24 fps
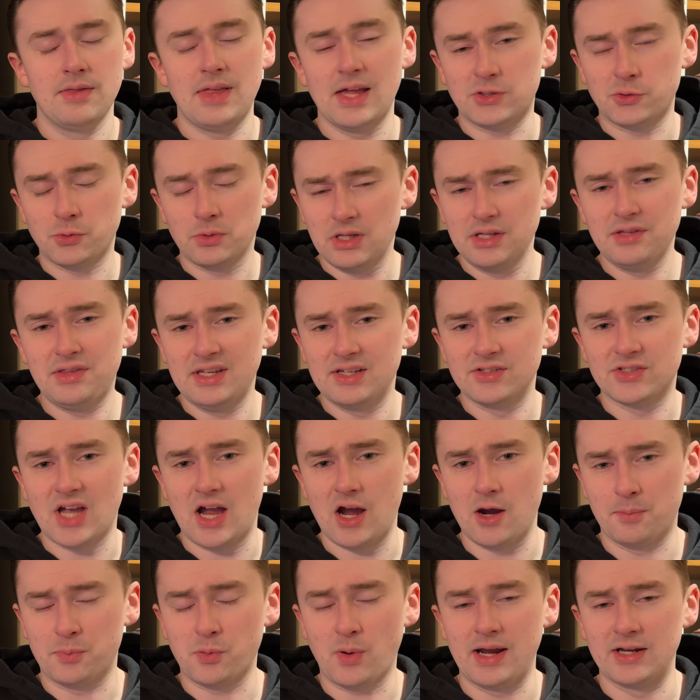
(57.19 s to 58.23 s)
That's really the
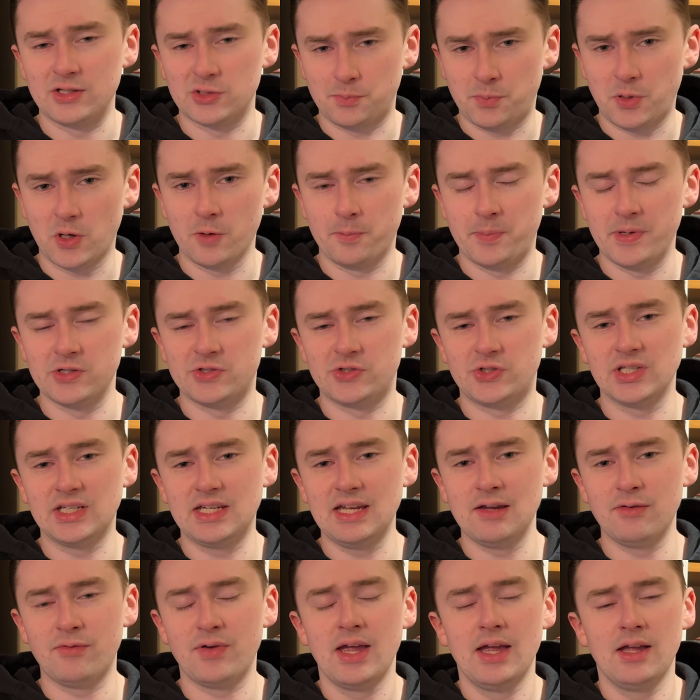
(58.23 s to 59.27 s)
entire brand's purpose, to
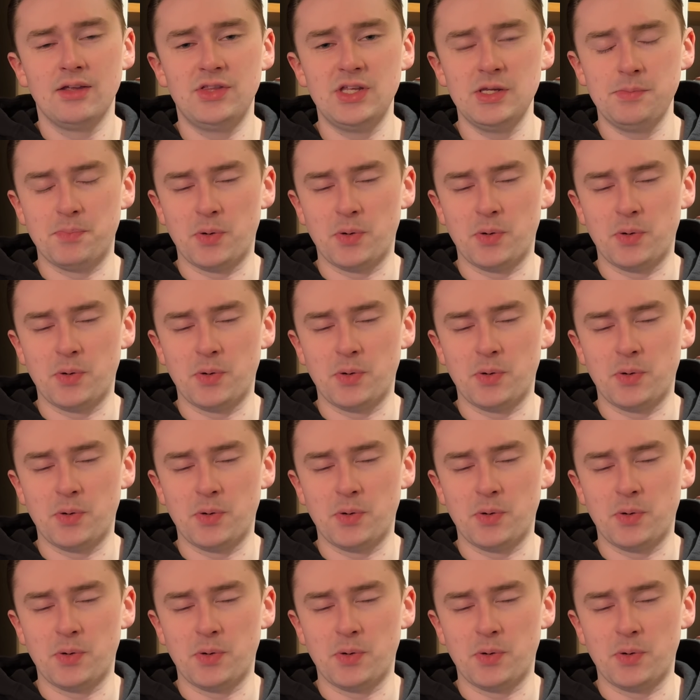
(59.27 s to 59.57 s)
give the